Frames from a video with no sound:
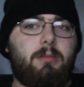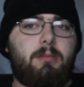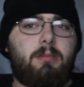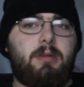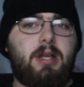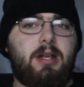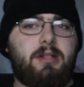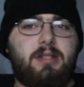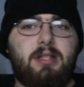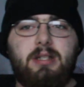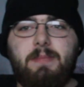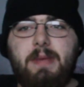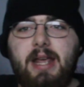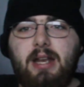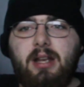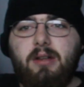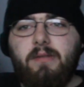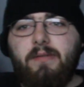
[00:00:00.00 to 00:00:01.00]
there's the
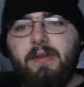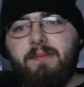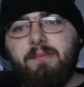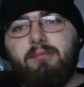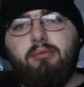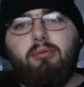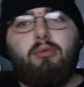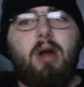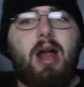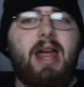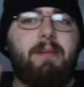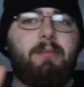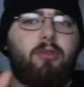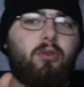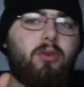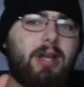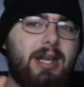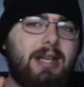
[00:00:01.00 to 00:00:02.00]
debate of if
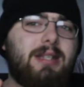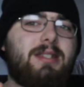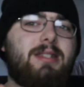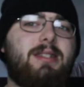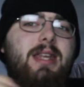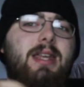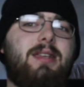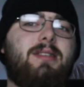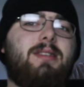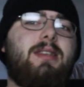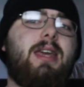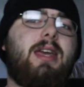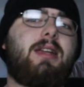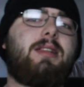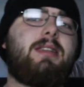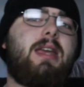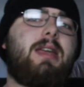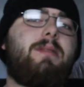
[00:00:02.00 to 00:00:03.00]
primal instincts
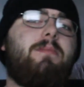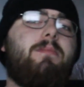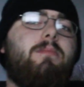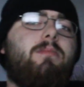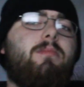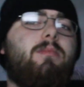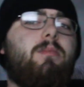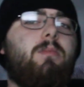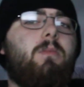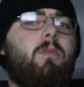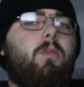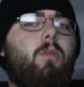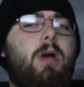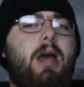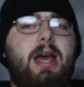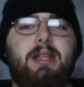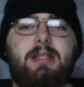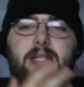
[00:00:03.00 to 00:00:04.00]
kicked in
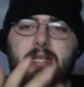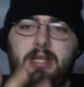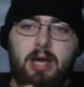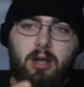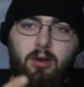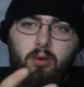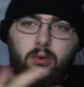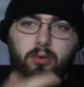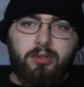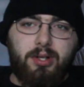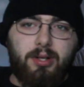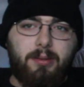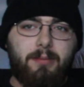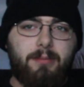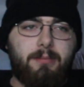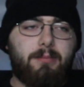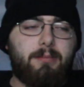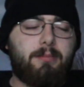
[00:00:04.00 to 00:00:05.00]
as he got older.
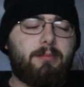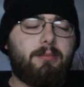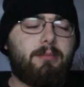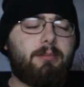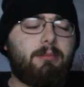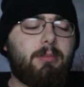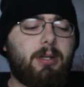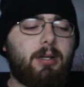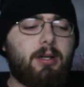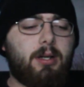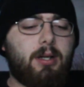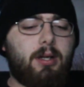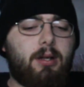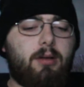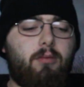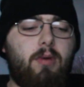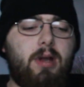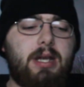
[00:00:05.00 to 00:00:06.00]

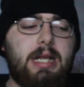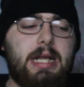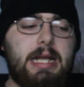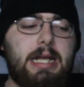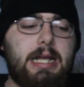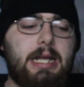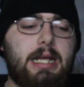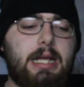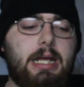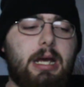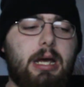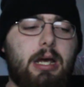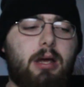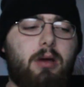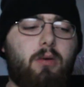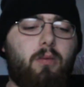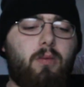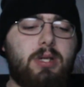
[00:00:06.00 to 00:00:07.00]
When he
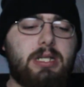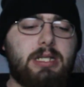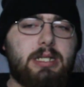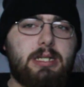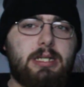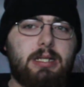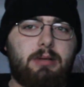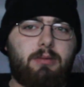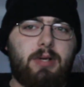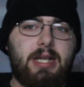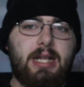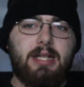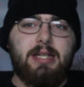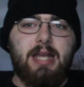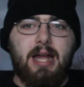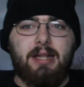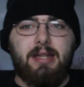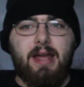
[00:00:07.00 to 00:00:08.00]

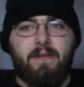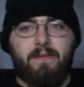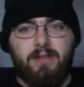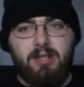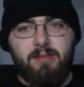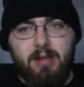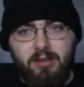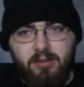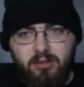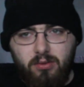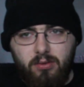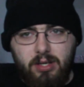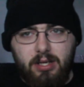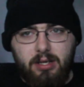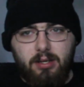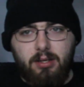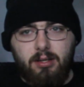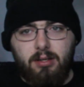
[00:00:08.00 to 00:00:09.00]
attacked that female
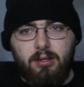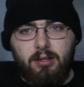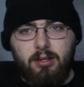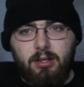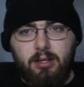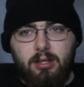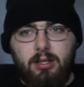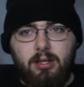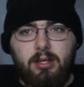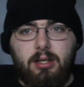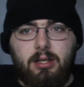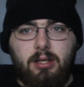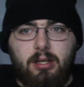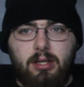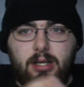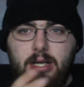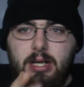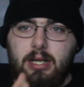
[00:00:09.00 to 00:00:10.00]
student
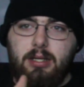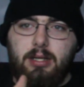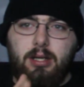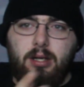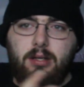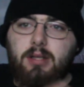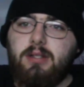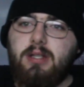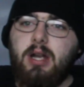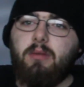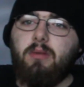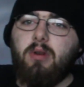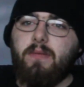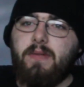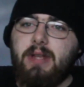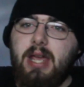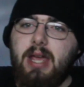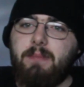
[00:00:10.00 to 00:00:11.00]
on the stairwell
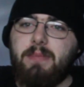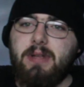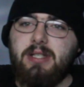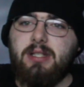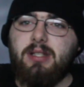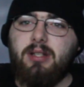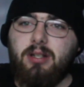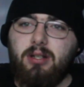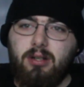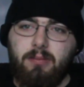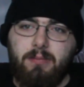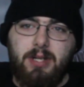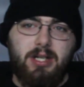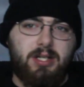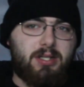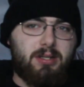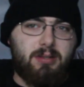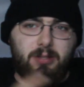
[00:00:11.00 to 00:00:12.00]
of the campus.
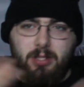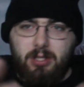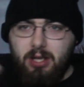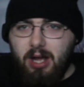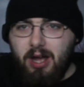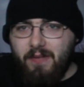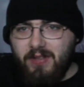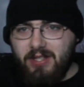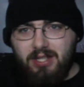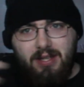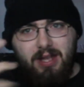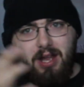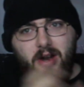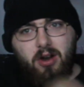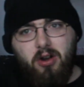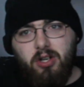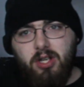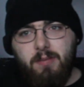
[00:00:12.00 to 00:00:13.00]
There's obviously
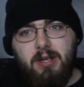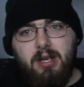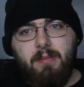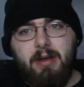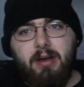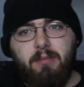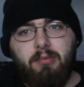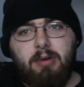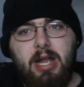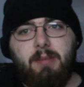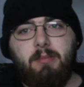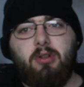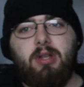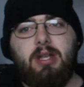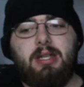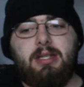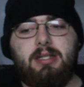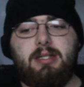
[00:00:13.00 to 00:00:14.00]
that argument about
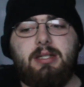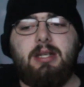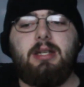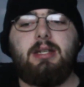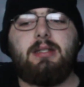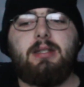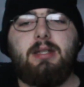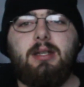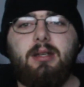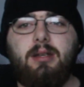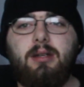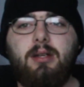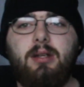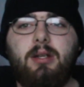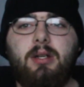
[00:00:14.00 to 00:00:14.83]
primal instincts, and